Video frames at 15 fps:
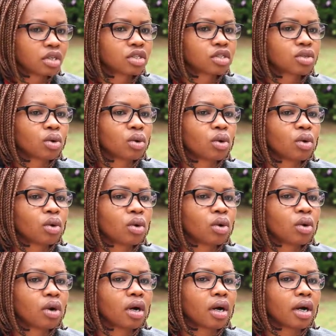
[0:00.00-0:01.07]

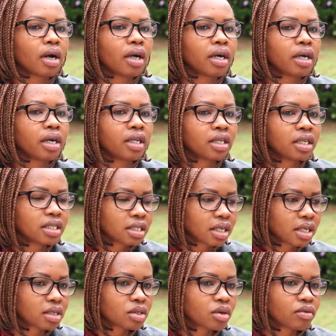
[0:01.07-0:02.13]
So in this
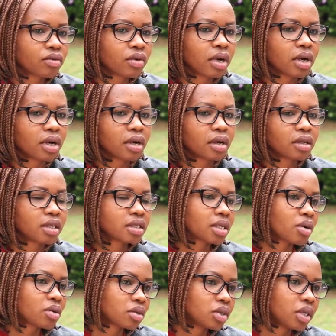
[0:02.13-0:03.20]
case of the
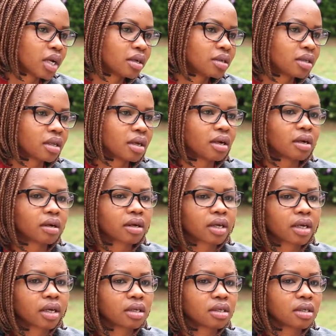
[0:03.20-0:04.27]
South Sudan,
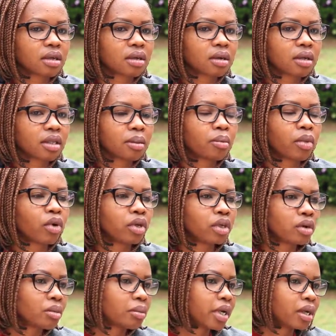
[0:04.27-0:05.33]
the
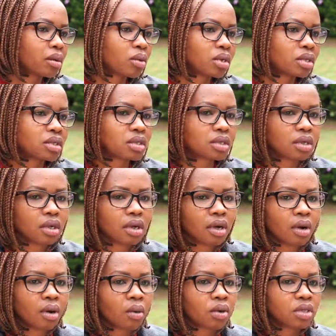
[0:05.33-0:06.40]
bond or bail was
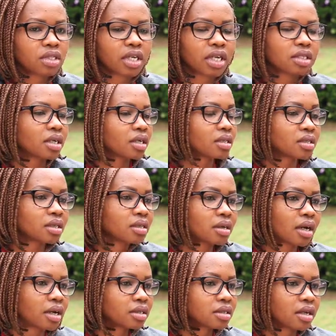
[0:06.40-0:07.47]
set
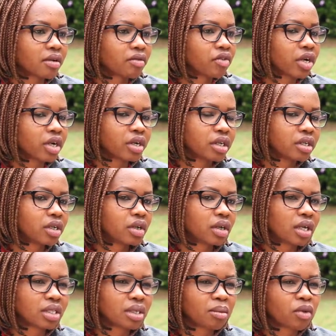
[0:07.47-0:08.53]
at a very
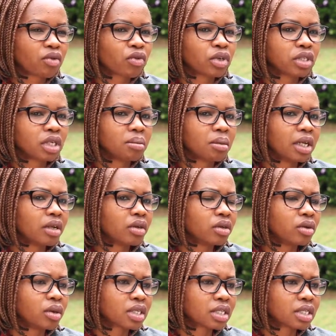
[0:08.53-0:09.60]
ridiculous about $14 million,